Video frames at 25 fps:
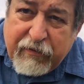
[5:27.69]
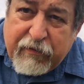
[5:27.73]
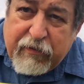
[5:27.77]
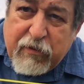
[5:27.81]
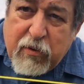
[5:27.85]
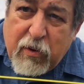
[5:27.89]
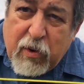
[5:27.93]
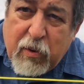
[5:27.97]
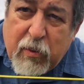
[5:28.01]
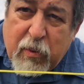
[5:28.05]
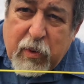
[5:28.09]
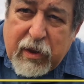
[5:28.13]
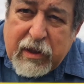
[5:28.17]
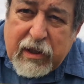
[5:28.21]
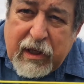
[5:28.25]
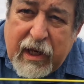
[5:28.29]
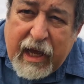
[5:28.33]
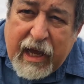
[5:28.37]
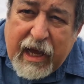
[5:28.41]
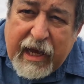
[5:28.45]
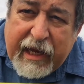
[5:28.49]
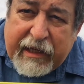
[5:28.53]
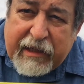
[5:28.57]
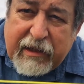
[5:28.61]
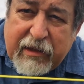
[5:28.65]
forward
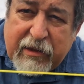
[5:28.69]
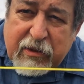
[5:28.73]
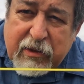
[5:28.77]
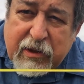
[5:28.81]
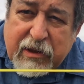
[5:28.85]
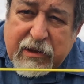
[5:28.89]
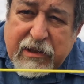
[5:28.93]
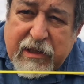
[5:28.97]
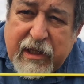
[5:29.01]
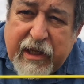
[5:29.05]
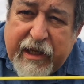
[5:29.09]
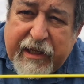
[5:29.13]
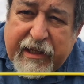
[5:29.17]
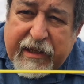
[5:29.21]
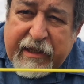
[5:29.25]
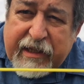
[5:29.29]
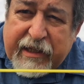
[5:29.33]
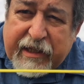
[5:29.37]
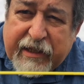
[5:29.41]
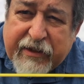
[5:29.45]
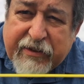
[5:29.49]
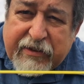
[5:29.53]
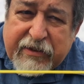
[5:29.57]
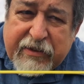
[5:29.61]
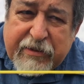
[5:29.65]
line, looks like
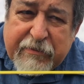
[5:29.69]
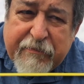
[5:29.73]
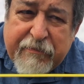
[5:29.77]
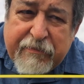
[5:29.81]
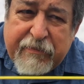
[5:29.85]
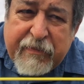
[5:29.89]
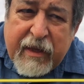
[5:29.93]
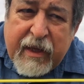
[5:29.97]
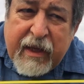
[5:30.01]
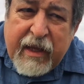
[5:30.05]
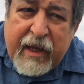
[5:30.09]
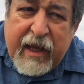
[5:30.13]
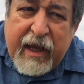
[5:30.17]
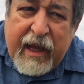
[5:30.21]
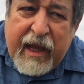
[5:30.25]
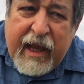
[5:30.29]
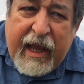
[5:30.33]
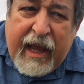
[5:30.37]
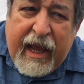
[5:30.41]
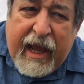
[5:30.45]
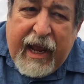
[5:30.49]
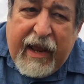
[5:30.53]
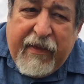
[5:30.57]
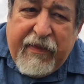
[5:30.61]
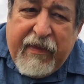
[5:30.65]
this.
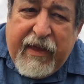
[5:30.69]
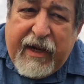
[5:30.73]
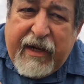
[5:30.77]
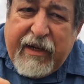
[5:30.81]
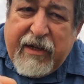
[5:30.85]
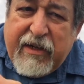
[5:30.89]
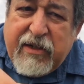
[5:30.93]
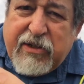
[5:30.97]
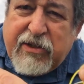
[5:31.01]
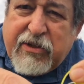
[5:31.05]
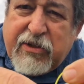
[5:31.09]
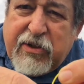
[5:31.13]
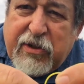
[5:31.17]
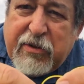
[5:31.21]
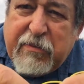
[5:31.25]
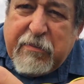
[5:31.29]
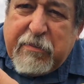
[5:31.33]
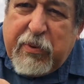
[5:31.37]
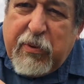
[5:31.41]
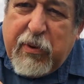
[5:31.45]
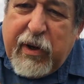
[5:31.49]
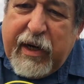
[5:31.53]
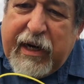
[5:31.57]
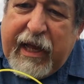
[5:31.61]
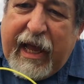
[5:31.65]
And then at a certain
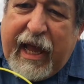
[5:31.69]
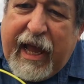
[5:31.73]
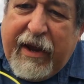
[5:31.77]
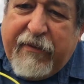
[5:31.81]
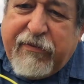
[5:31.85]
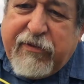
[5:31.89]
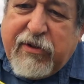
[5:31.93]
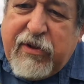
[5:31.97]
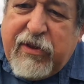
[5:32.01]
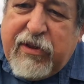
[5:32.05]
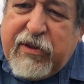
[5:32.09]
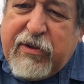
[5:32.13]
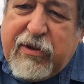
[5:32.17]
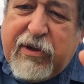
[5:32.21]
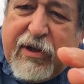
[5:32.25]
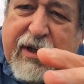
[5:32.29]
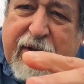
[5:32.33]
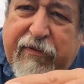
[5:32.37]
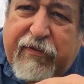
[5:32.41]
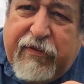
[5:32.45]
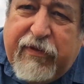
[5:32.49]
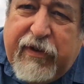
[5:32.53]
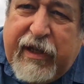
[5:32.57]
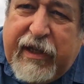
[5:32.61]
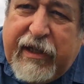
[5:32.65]
point after
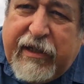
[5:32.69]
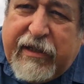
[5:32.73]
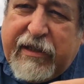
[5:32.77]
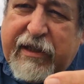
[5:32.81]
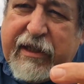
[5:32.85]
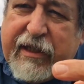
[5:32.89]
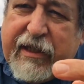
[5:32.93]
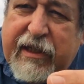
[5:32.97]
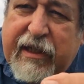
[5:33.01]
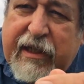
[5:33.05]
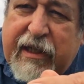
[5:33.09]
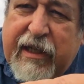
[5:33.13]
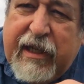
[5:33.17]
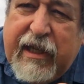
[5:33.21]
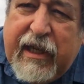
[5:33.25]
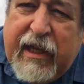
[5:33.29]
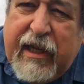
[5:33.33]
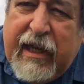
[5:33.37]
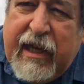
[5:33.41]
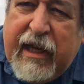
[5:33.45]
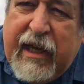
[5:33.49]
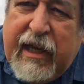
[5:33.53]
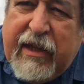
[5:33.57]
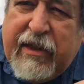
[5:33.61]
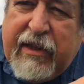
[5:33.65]
30 feet,
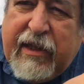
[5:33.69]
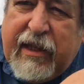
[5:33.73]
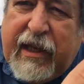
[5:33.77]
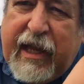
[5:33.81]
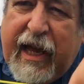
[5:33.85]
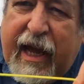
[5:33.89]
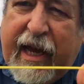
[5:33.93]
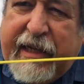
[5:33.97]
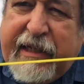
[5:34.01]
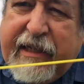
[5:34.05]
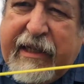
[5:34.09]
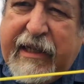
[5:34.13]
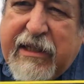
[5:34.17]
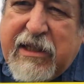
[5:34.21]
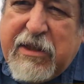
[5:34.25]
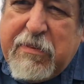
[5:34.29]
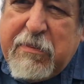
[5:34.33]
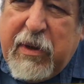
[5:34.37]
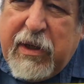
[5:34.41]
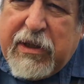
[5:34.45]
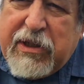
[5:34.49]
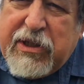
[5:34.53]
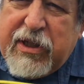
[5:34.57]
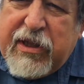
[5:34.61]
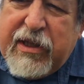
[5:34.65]
the line gets
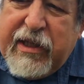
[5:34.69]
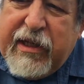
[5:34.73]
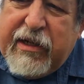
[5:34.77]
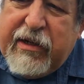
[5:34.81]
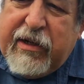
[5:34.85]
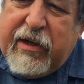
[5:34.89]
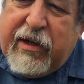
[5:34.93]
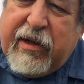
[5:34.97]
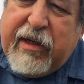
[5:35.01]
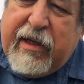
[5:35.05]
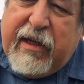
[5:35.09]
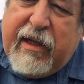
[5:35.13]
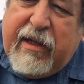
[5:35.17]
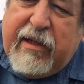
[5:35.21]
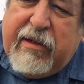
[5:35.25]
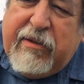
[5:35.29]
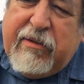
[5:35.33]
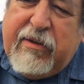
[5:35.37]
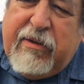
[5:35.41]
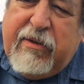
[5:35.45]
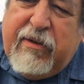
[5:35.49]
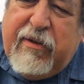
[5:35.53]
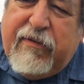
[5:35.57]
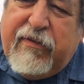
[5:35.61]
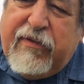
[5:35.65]
much thinner. And I
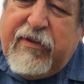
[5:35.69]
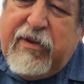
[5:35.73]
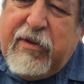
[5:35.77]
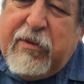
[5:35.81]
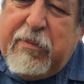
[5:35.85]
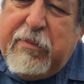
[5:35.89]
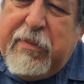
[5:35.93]
don't know if you'll